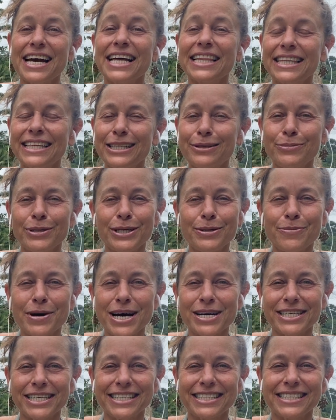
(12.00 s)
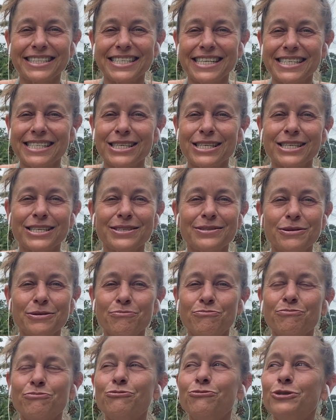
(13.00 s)
a little bit about it. It's a
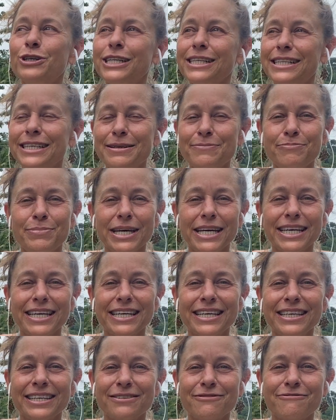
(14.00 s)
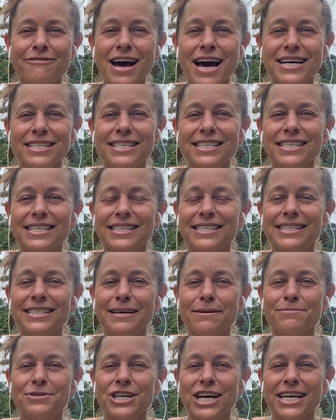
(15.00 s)
really big, vast
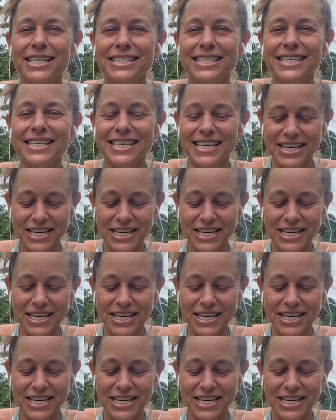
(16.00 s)
subject.